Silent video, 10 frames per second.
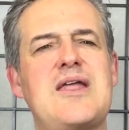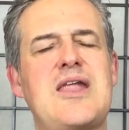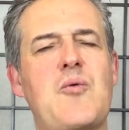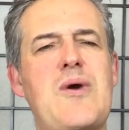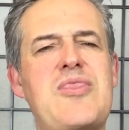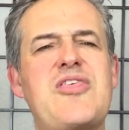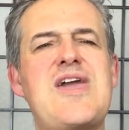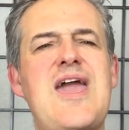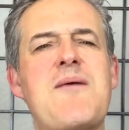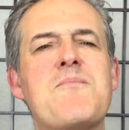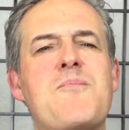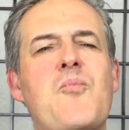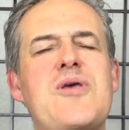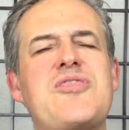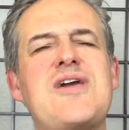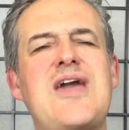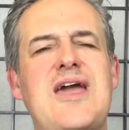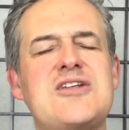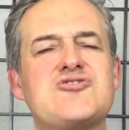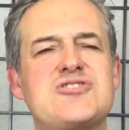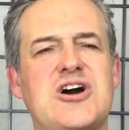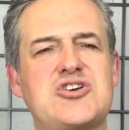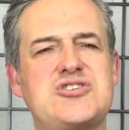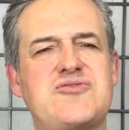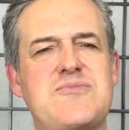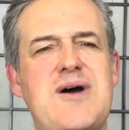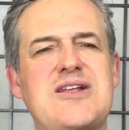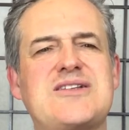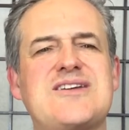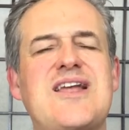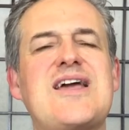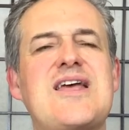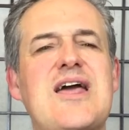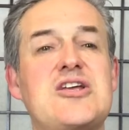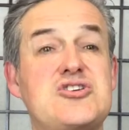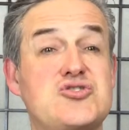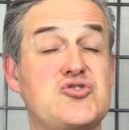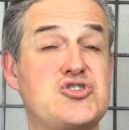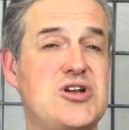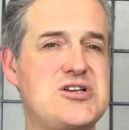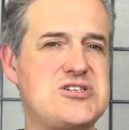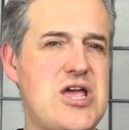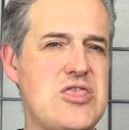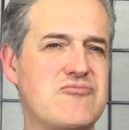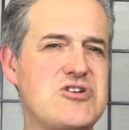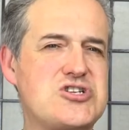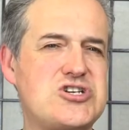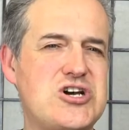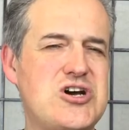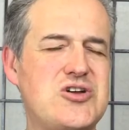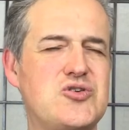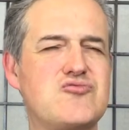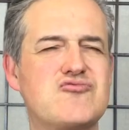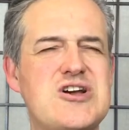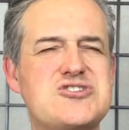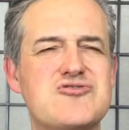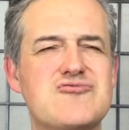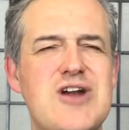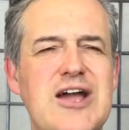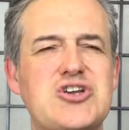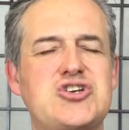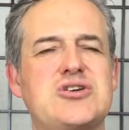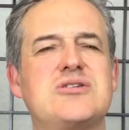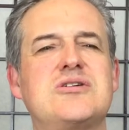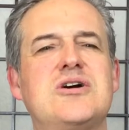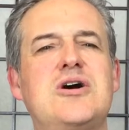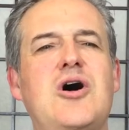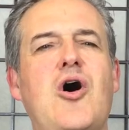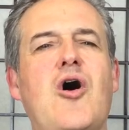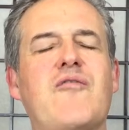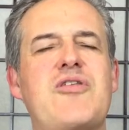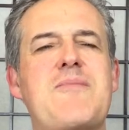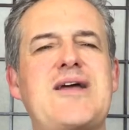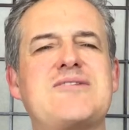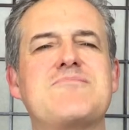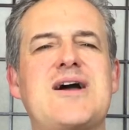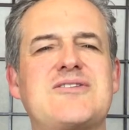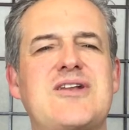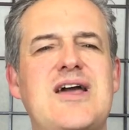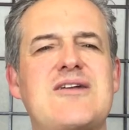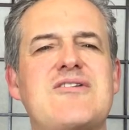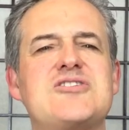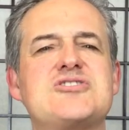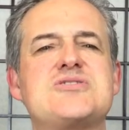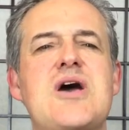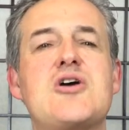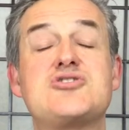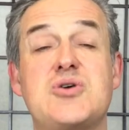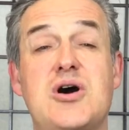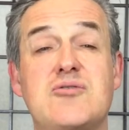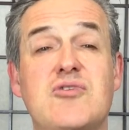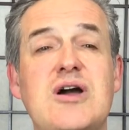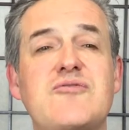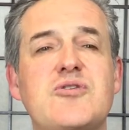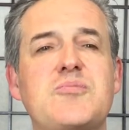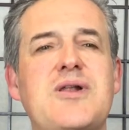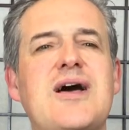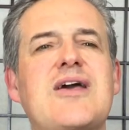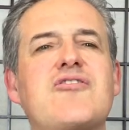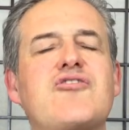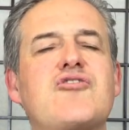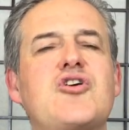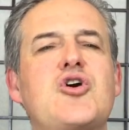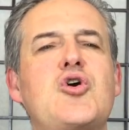Now, with the introduction of the Magdalena energies, or should I say the return or resurrection of the Magdalena energies to her rightful place,